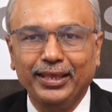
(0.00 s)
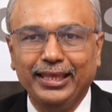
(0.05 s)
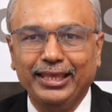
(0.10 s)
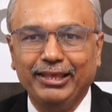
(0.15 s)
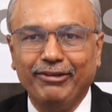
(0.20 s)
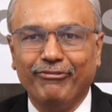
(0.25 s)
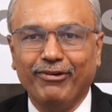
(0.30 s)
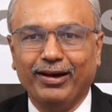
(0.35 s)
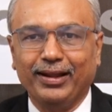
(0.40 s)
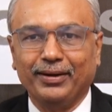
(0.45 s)

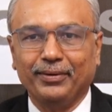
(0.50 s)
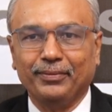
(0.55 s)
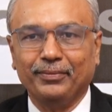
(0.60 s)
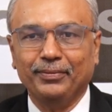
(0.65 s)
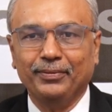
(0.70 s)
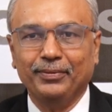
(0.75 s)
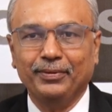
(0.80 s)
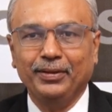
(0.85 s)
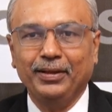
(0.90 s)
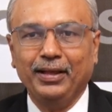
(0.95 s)
e1.
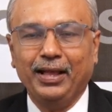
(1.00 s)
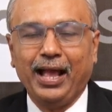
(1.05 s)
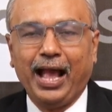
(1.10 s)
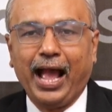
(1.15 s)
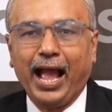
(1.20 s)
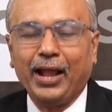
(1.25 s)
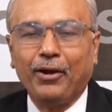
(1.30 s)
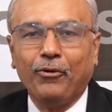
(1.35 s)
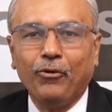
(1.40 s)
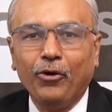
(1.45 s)

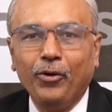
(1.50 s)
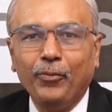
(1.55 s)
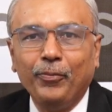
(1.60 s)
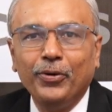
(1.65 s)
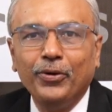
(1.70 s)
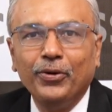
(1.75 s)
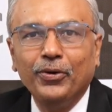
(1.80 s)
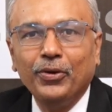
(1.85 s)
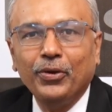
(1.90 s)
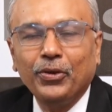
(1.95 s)
I
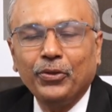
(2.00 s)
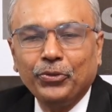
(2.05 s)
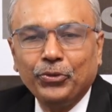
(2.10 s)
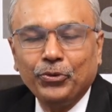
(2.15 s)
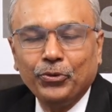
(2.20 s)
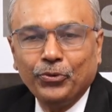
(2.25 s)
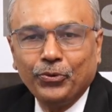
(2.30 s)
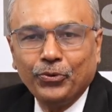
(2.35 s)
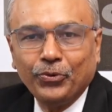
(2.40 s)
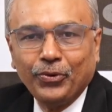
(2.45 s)
hope
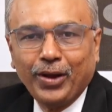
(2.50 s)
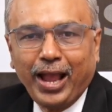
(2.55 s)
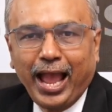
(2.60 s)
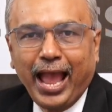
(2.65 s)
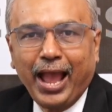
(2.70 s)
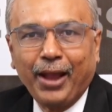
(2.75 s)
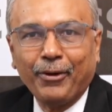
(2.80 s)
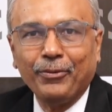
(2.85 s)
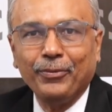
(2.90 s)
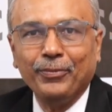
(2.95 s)
you
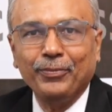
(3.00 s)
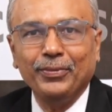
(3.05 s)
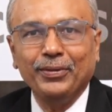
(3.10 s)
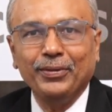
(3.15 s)
have